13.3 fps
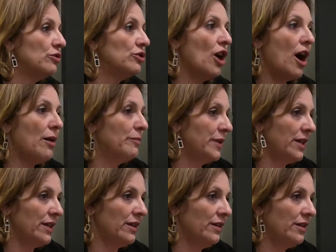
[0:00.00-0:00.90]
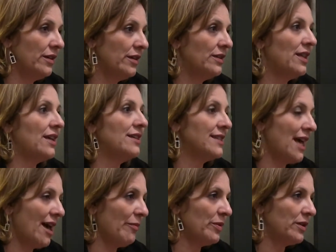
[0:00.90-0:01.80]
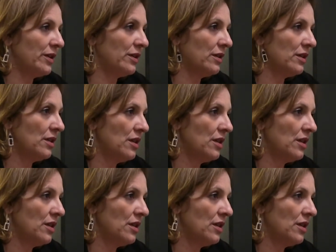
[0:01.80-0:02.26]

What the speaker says: not me, that is happening.